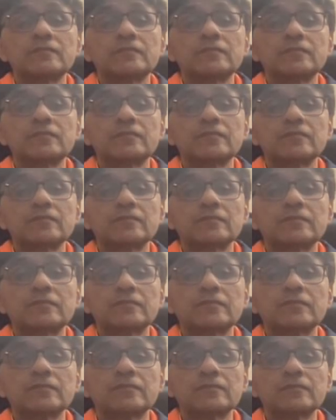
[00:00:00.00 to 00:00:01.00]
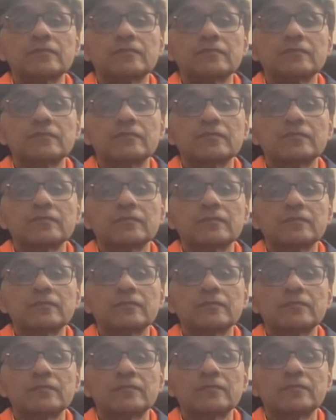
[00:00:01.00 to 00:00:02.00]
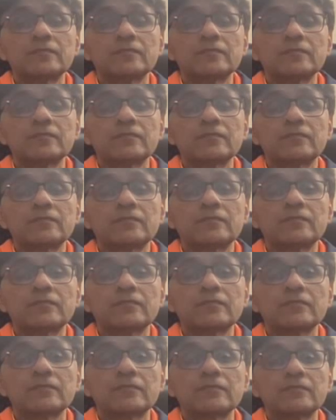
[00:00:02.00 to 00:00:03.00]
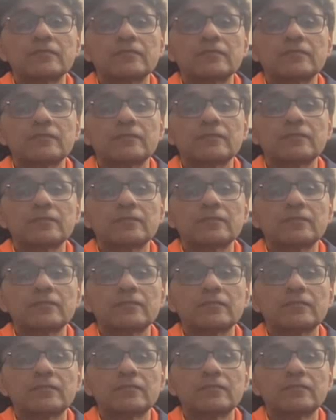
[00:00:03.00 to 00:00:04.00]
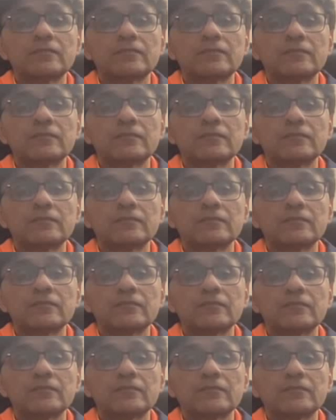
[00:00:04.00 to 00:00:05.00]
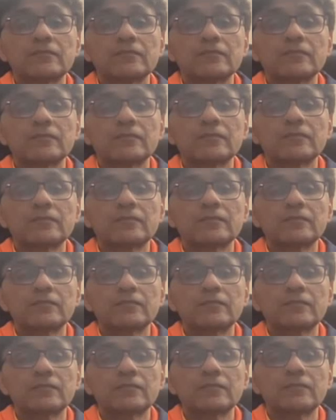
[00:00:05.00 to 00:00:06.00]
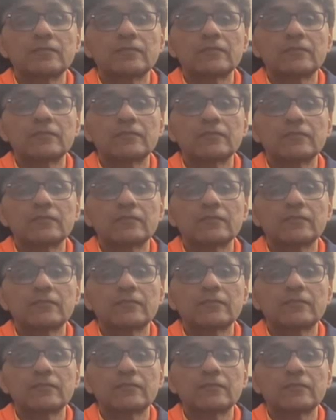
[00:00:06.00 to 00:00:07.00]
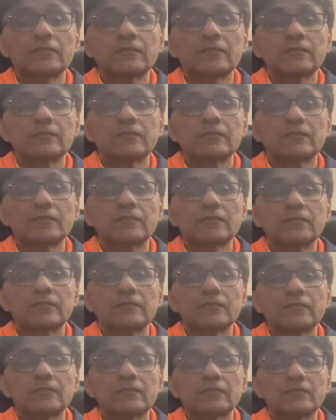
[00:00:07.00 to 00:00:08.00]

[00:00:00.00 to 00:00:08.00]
[no speech]